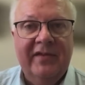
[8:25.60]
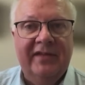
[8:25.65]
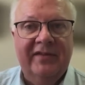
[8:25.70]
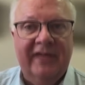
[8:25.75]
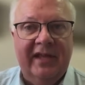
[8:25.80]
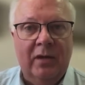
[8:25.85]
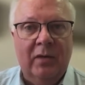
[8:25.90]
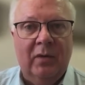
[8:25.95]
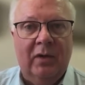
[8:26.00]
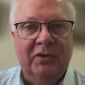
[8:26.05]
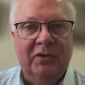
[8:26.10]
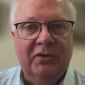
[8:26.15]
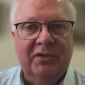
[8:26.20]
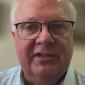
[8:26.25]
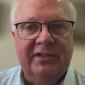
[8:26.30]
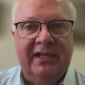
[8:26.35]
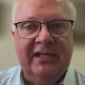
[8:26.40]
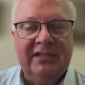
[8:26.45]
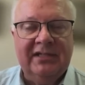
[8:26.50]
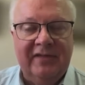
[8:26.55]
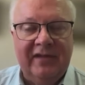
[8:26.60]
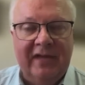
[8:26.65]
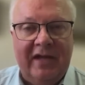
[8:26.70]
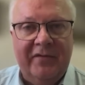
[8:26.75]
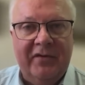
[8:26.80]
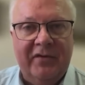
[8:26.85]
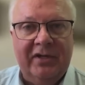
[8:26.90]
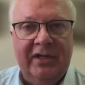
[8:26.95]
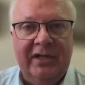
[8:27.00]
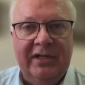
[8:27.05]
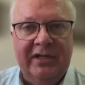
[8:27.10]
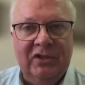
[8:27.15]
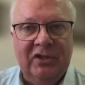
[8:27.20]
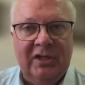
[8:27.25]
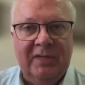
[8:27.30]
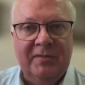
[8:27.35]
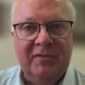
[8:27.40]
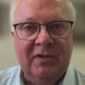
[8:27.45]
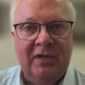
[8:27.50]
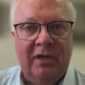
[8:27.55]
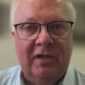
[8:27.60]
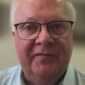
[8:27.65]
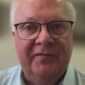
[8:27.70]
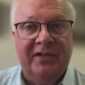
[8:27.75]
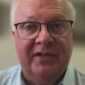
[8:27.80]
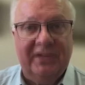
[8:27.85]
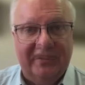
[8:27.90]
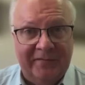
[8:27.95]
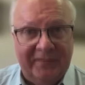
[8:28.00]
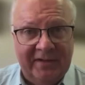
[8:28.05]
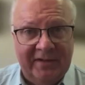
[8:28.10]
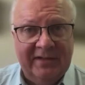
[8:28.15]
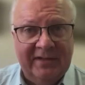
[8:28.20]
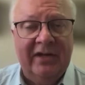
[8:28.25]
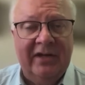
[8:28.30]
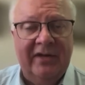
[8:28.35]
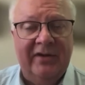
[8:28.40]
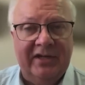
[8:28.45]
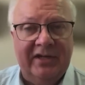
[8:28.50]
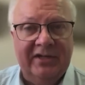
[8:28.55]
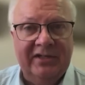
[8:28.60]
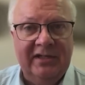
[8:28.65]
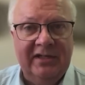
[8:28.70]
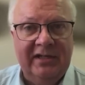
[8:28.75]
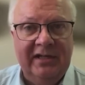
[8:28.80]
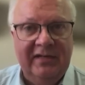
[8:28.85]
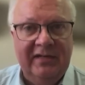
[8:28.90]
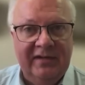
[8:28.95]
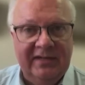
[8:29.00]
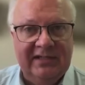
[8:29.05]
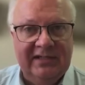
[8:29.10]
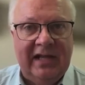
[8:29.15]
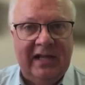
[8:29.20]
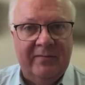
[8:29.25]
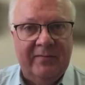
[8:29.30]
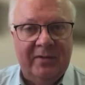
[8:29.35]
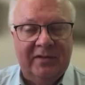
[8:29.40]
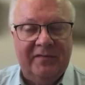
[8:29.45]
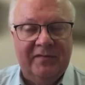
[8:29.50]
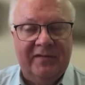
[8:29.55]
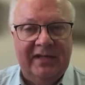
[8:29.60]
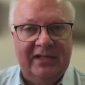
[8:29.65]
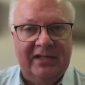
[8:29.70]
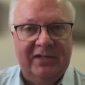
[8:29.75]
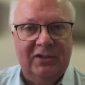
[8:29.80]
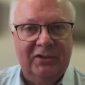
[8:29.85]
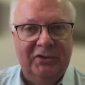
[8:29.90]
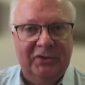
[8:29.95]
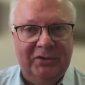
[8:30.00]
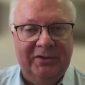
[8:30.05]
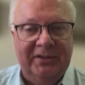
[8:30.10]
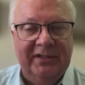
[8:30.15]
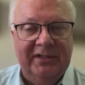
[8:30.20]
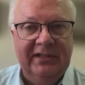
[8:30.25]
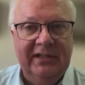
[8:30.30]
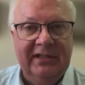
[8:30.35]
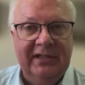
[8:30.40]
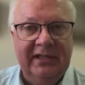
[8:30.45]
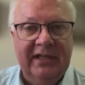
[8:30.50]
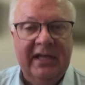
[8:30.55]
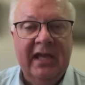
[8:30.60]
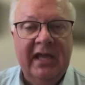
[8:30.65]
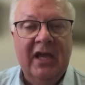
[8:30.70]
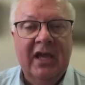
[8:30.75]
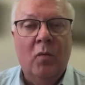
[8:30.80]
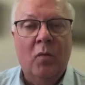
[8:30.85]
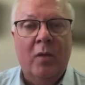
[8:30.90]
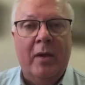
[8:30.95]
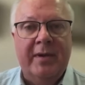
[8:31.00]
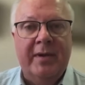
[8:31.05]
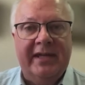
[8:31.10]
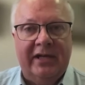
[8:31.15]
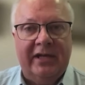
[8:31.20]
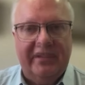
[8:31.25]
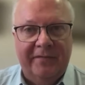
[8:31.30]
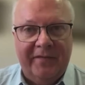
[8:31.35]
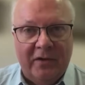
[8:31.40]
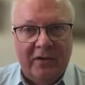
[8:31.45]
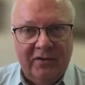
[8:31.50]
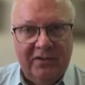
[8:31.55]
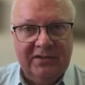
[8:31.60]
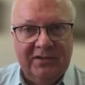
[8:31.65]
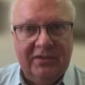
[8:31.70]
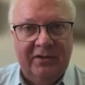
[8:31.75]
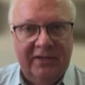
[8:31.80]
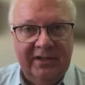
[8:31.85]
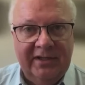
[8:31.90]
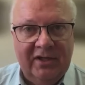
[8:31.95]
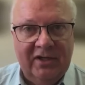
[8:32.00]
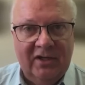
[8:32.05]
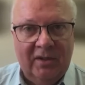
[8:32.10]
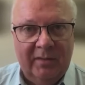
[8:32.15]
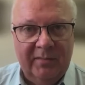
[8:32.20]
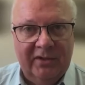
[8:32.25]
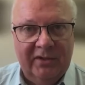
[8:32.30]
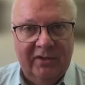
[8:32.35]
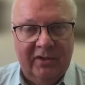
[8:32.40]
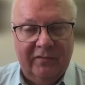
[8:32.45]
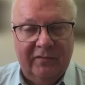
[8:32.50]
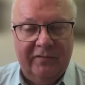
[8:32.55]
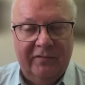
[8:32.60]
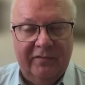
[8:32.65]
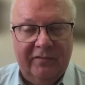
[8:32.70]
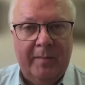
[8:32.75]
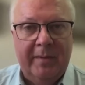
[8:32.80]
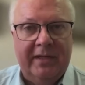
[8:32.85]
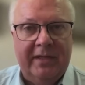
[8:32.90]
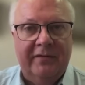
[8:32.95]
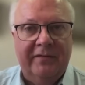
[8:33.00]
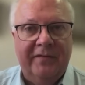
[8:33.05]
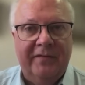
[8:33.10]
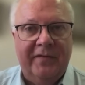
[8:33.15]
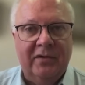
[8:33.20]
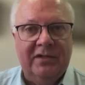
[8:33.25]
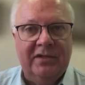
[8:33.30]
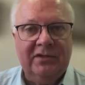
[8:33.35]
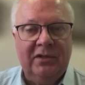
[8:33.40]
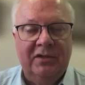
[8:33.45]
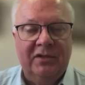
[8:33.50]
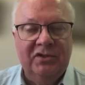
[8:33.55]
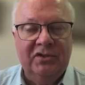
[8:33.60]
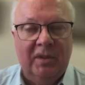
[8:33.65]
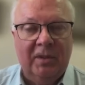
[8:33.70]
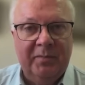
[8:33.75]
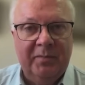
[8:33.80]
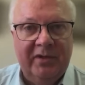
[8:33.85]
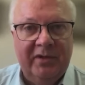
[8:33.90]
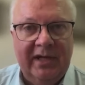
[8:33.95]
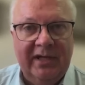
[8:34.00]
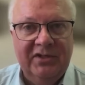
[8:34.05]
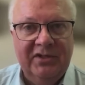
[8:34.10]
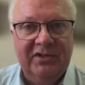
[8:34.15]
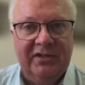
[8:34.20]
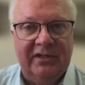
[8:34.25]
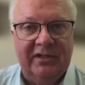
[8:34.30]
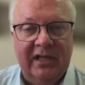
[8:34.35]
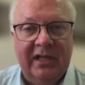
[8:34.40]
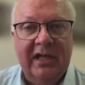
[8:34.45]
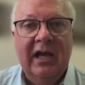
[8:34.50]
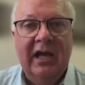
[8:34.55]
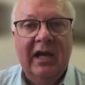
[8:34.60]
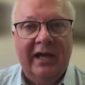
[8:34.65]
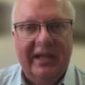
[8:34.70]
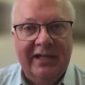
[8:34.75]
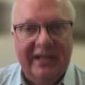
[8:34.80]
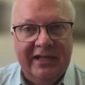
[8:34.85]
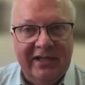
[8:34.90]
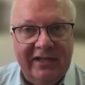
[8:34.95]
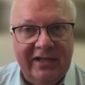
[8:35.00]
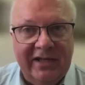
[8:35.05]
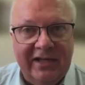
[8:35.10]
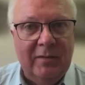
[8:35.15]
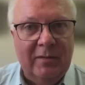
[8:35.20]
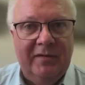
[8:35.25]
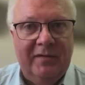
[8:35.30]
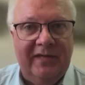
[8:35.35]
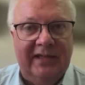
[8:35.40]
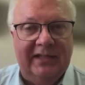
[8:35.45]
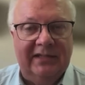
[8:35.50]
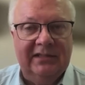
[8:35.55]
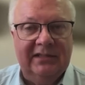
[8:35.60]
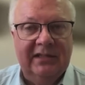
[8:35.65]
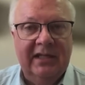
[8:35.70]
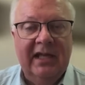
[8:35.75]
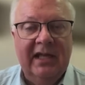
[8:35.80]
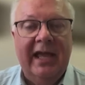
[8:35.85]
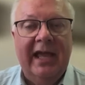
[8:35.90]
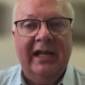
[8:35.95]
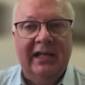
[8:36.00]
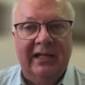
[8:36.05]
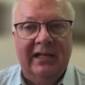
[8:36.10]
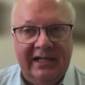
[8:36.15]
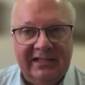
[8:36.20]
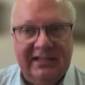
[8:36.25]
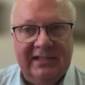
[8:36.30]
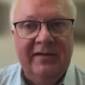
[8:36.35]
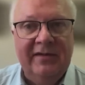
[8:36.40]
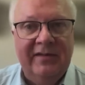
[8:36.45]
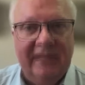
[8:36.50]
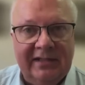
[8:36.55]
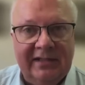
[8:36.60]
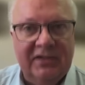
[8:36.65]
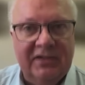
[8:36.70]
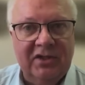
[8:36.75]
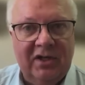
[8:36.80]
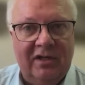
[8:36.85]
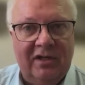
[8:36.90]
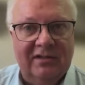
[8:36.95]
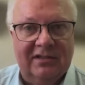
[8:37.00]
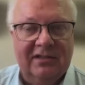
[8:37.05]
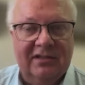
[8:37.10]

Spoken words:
that they want to take South Africa in terms of a different direction in this government of national unity, where we can focus on economic growth, where we can focus on job creation. I agree with that. And let's give that a chance.